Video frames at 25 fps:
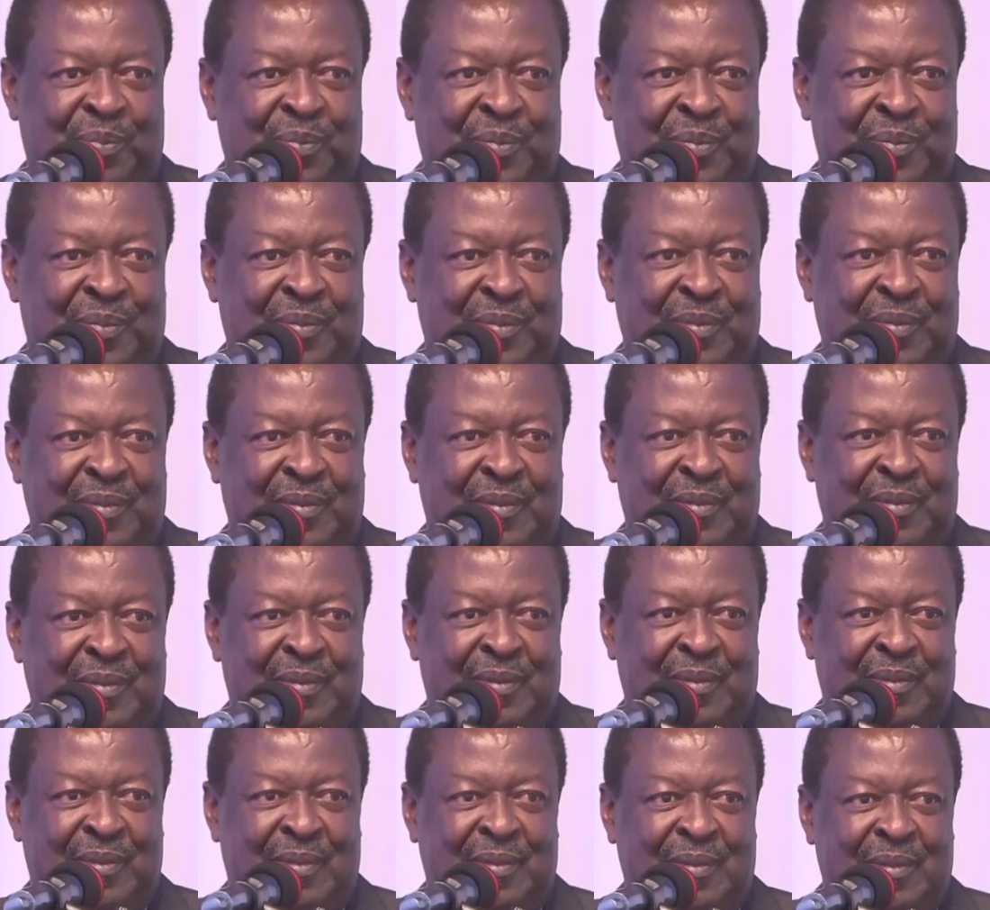
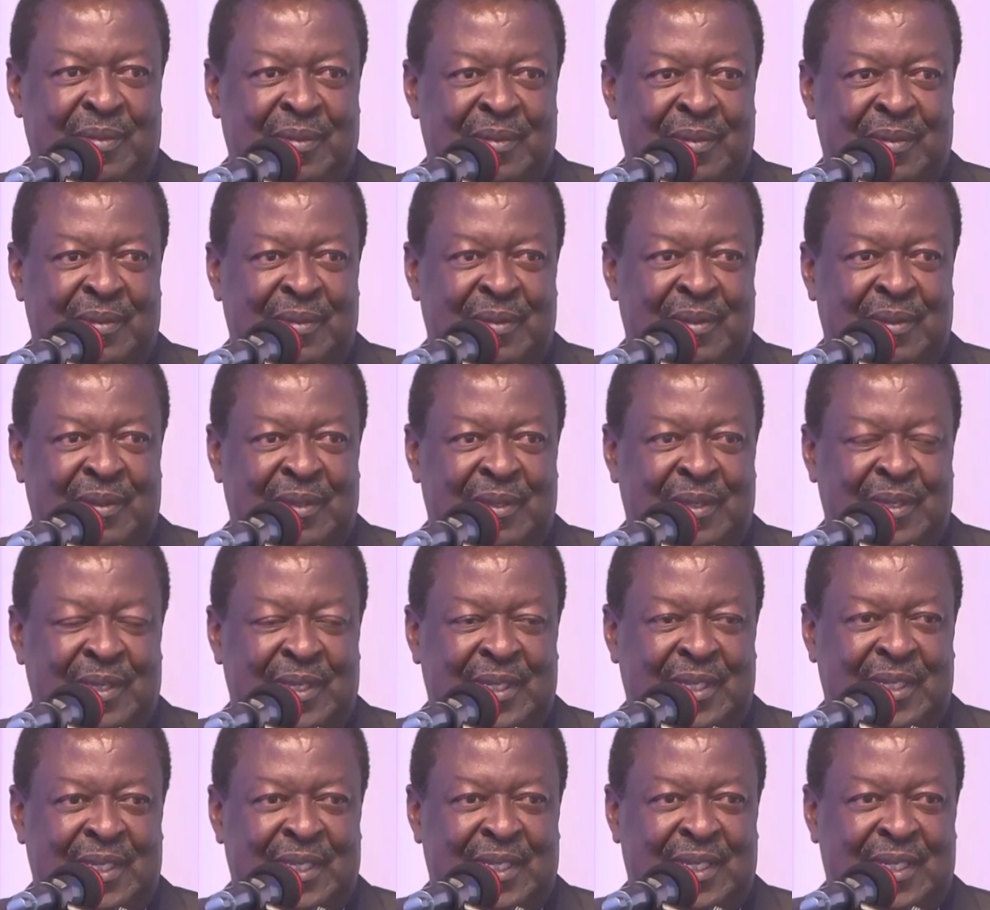
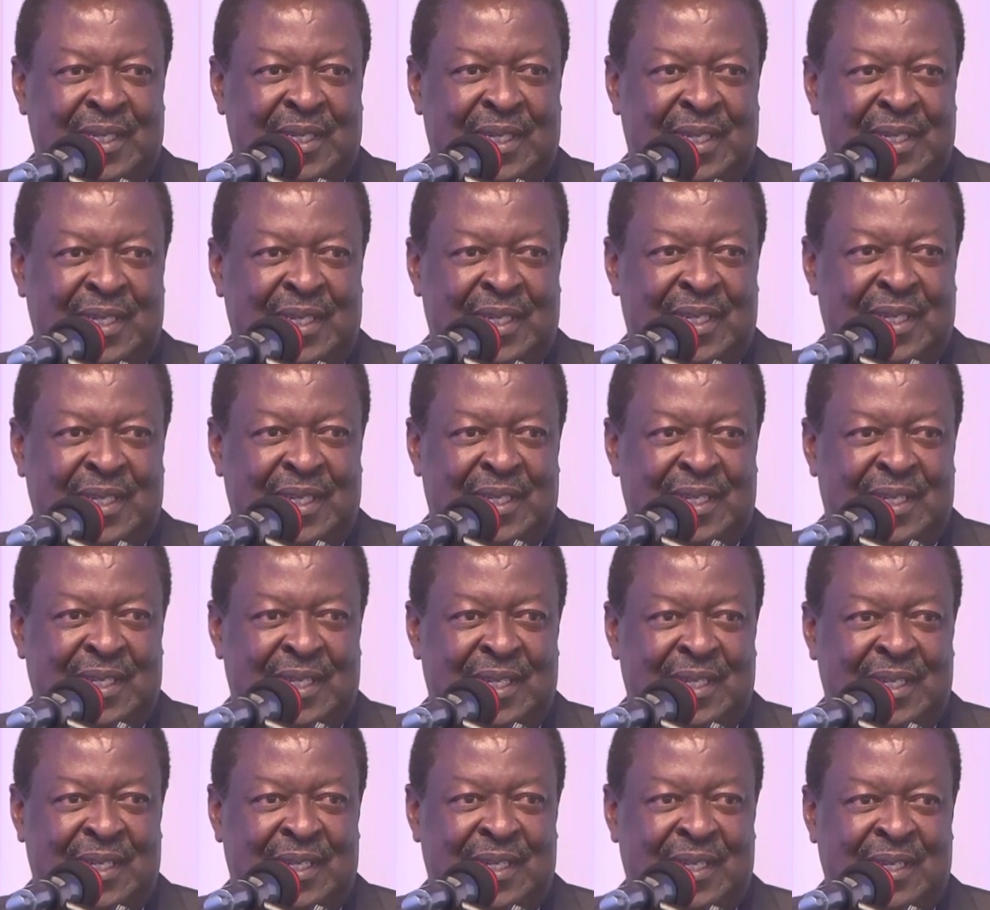
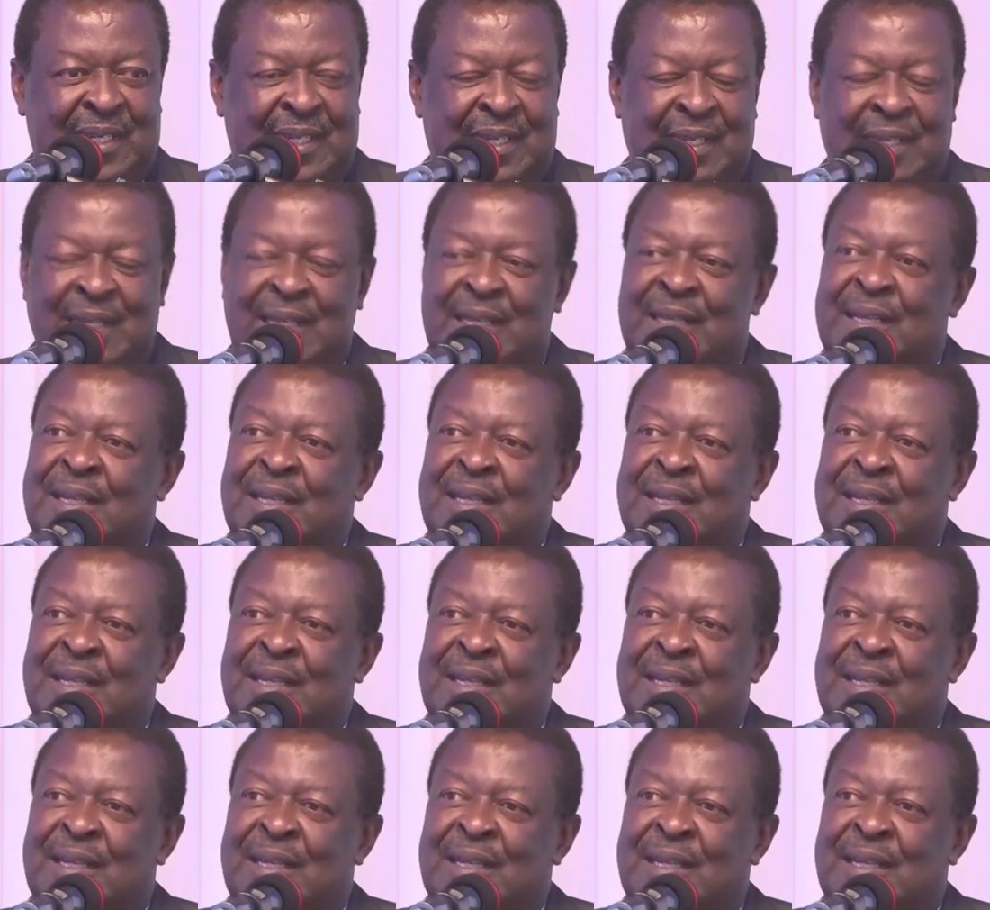(no one is talking)